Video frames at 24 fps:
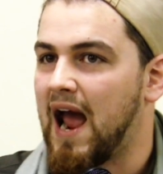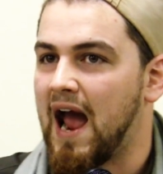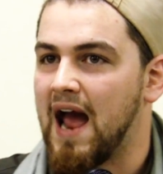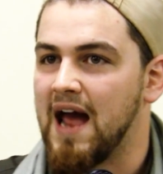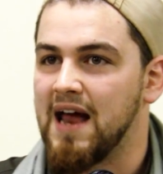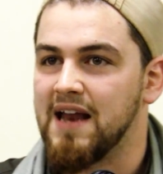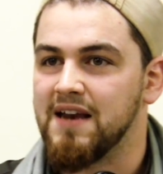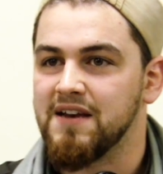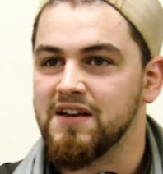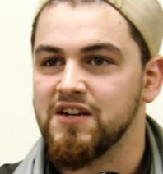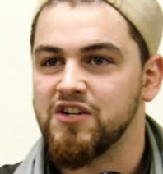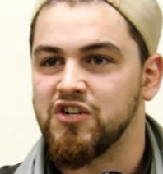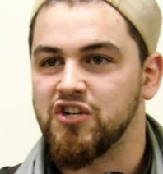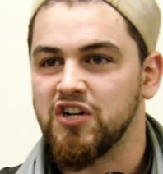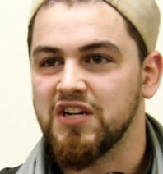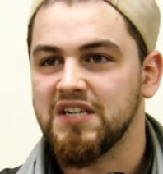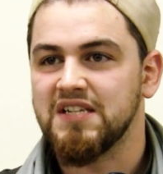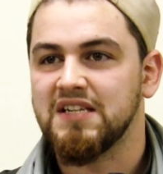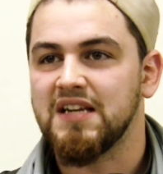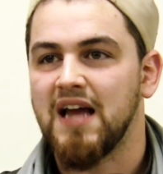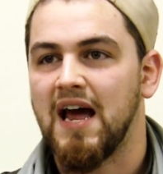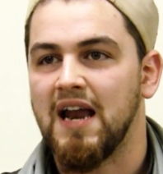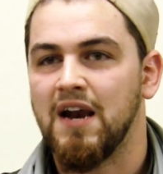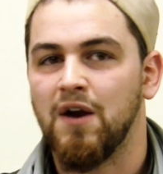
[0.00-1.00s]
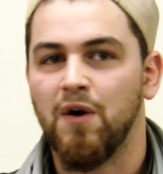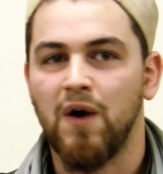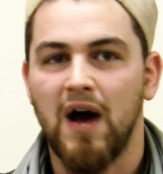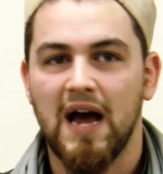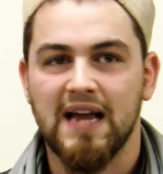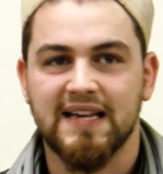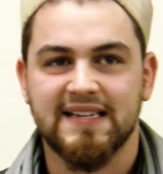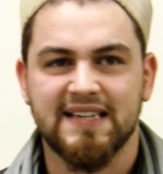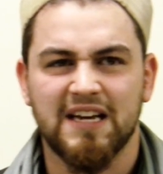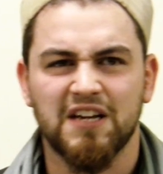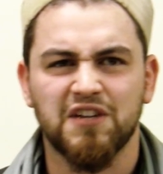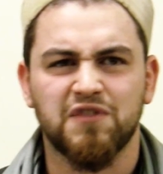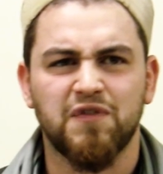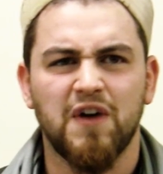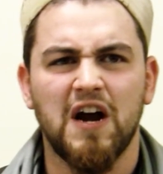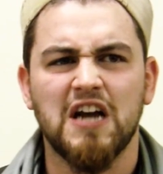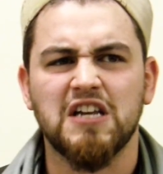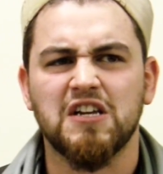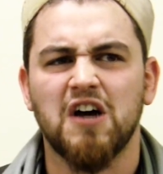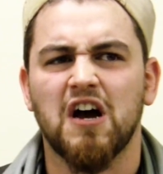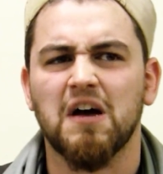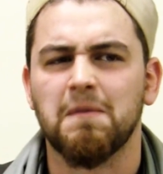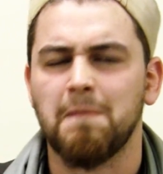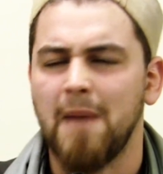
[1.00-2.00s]
And I know it sounds
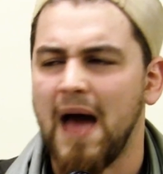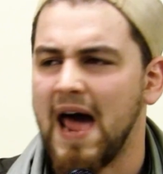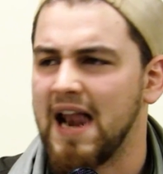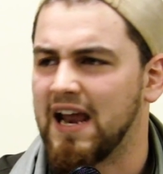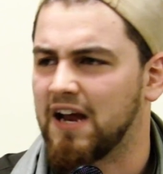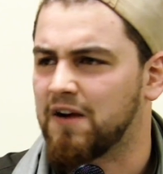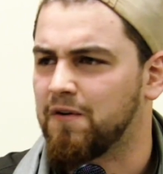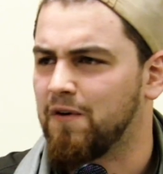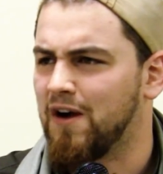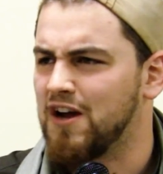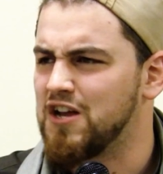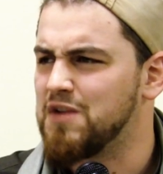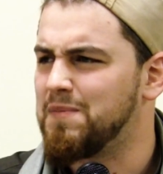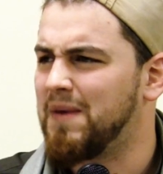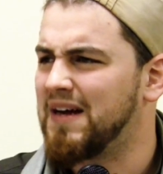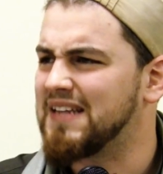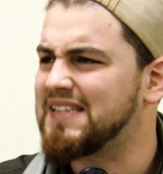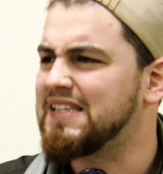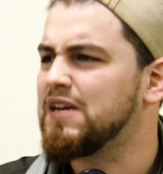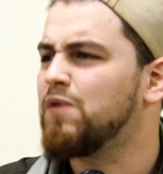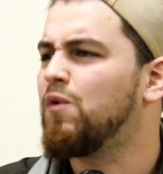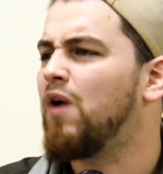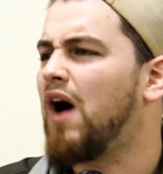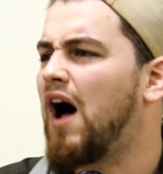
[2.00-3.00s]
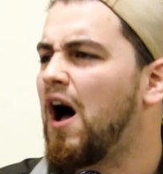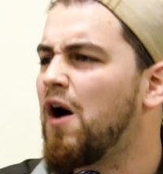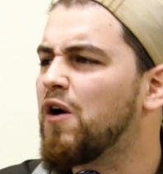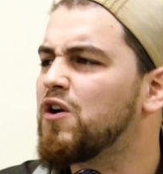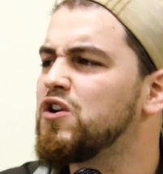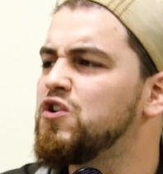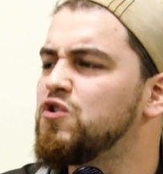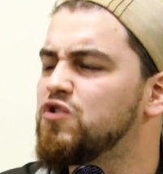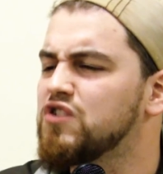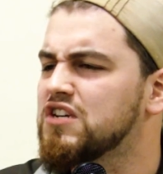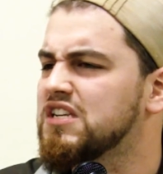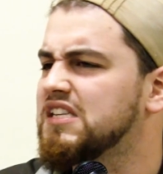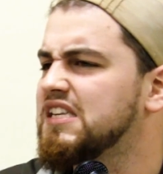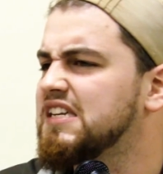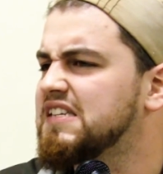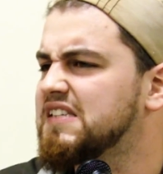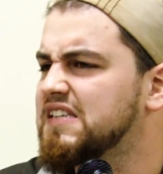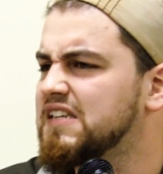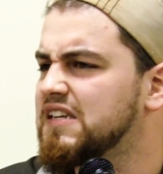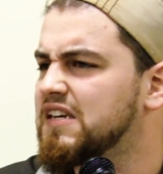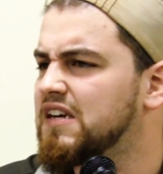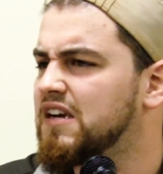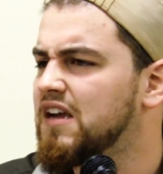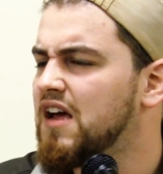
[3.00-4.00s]
very dogmatic, right? You might say, well, how can you just
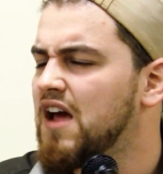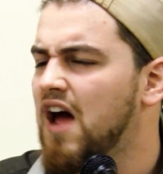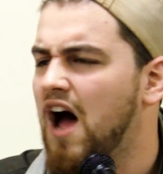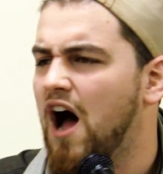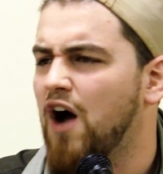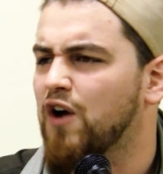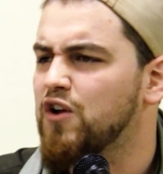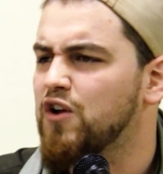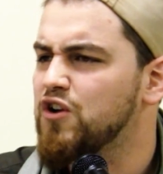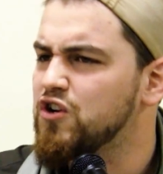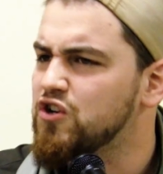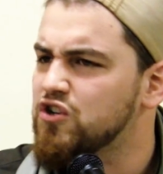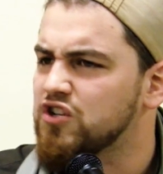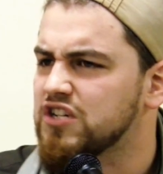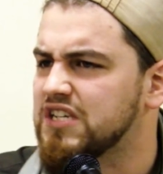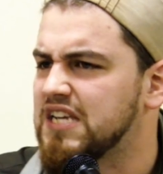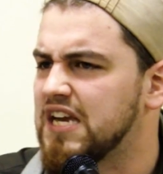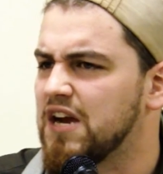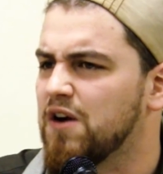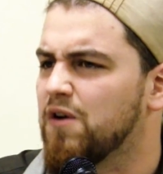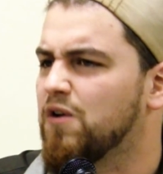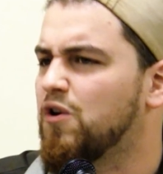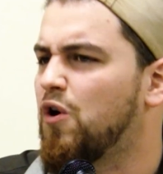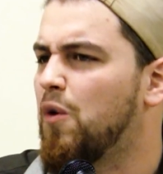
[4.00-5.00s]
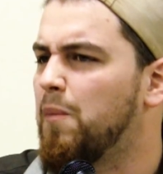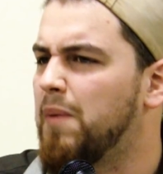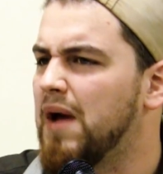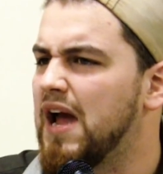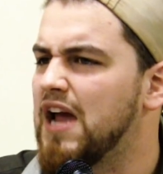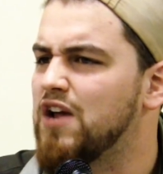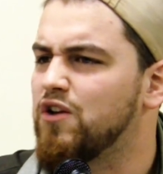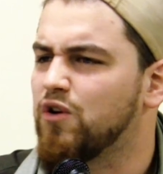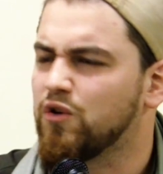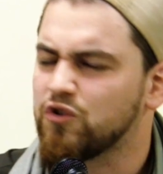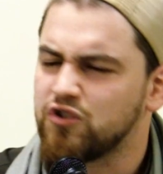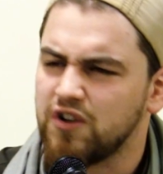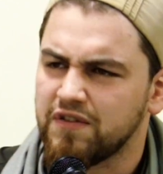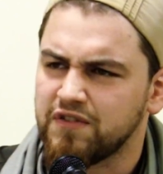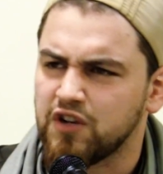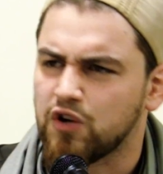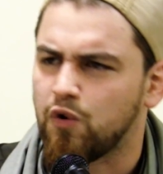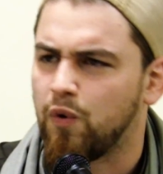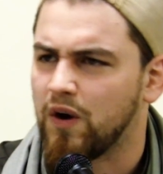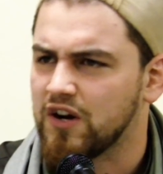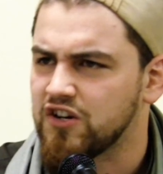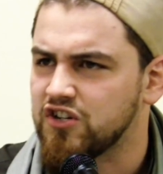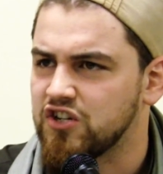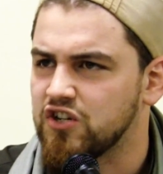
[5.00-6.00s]
listen? How can you just hear and obey? You don't have to
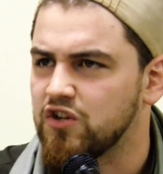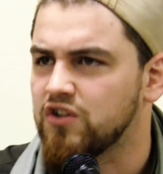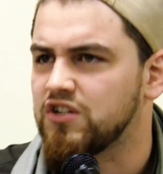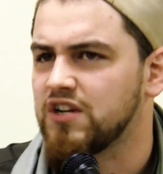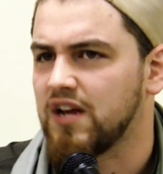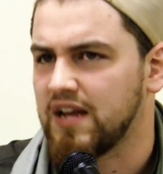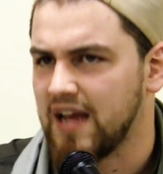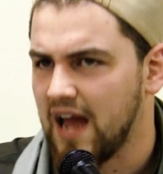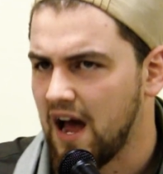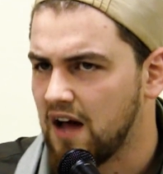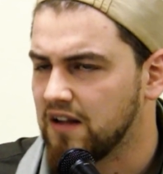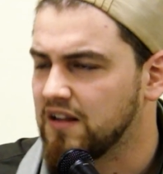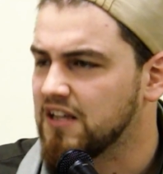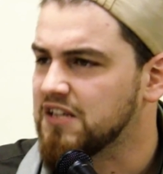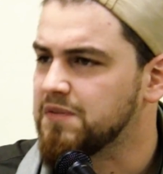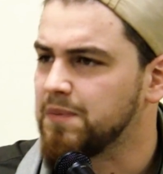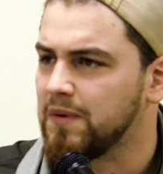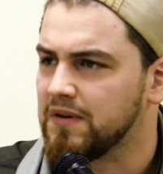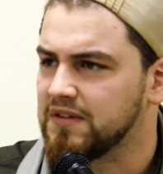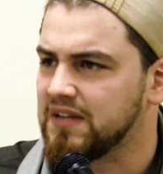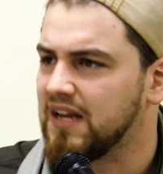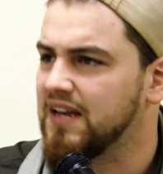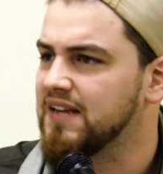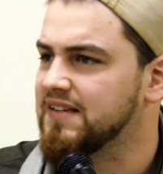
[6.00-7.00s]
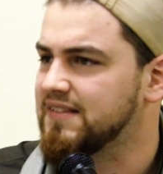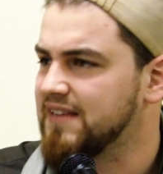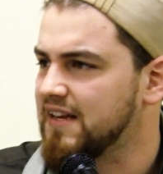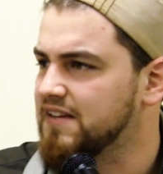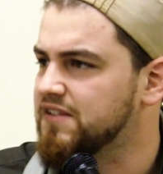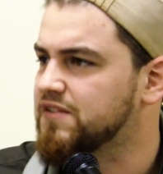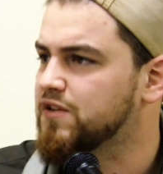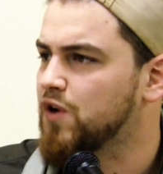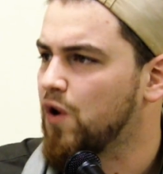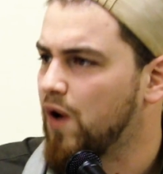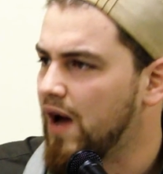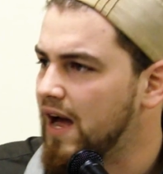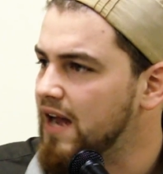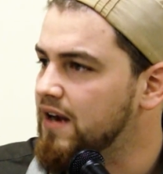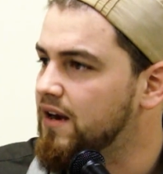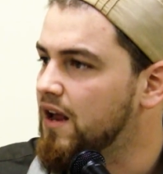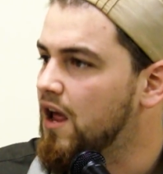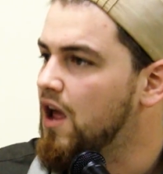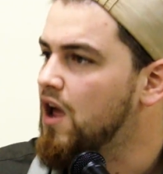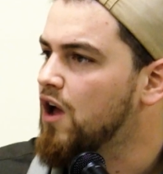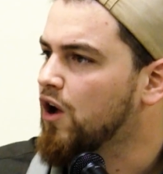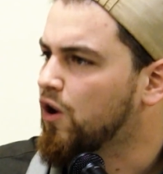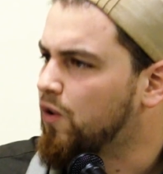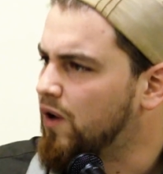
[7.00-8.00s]
question. Yeah, Allah subhanahu wa ta'ala says, go ahead,
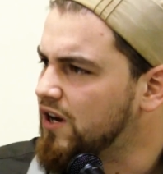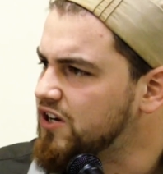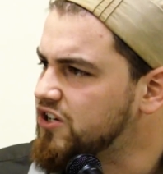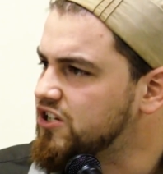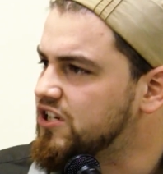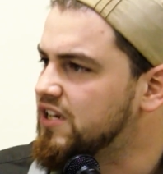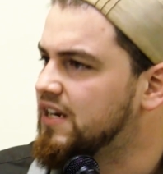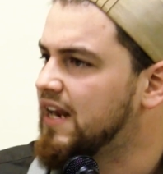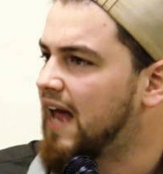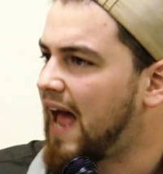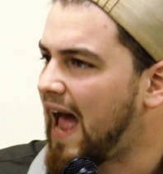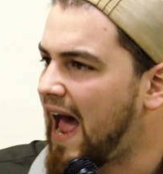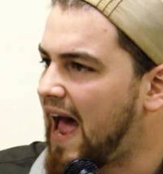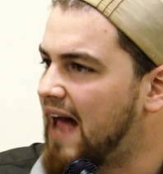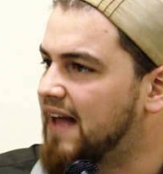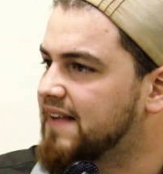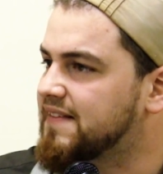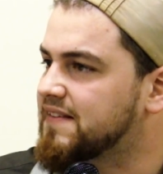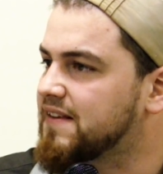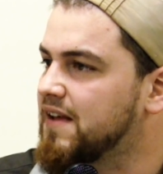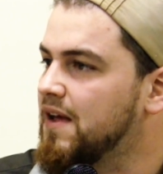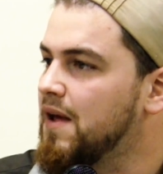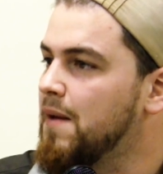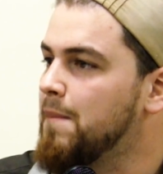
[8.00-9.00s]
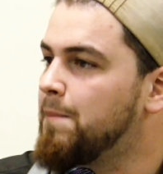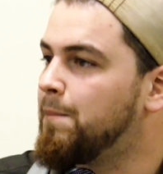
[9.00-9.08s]
question, ask.